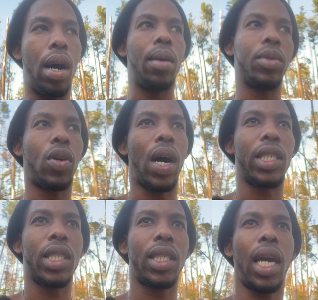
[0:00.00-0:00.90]
So I
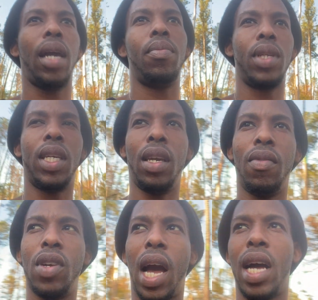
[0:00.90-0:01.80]
just came to give
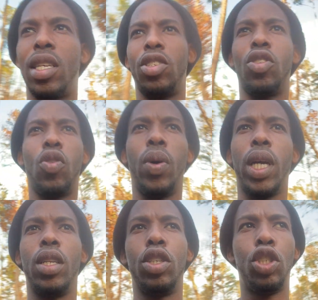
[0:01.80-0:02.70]
you guys a
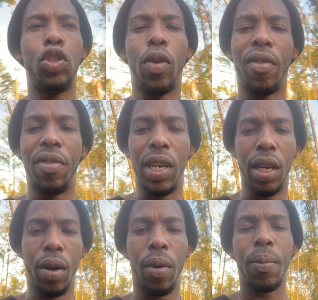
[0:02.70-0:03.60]
quick little short
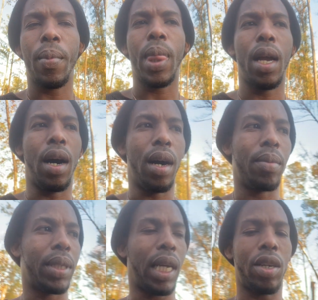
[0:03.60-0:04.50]
video
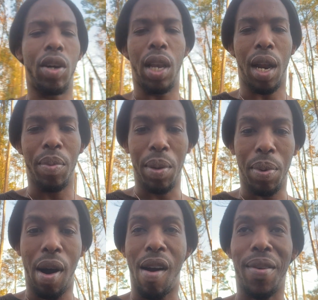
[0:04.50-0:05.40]
because I know a lot of
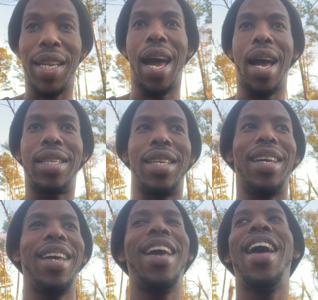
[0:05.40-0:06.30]
people are already
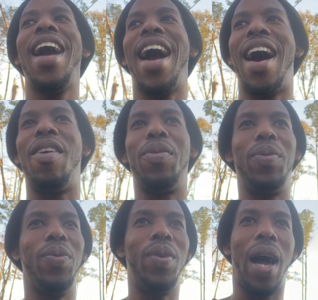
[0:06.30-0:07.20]
asking
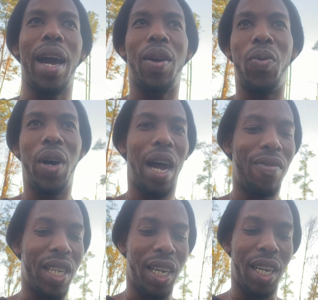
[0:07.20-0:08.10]
how, like, what
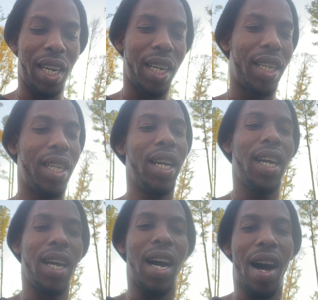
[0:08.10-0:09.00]
I've done,
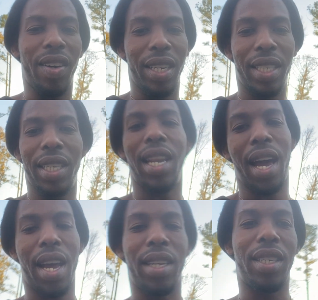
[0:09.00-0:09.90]
all this and
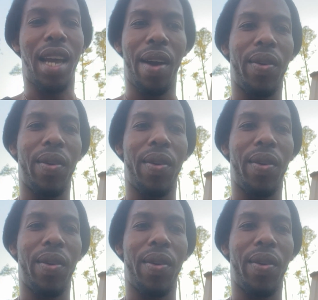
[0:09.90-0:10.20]
that. So I'm